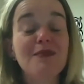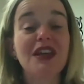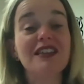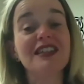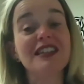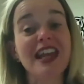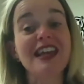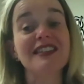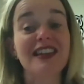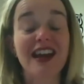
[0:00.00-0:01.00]
because it
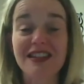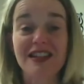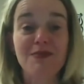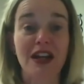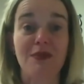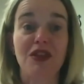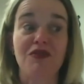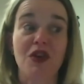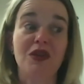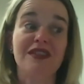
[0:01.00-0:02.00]
takes guts to pick up the
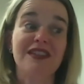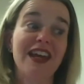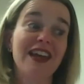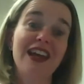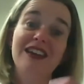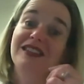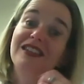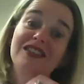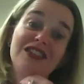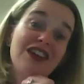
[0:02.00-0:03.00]
phone and say, hey,
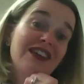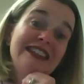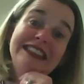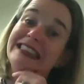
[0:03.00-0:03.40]
sister,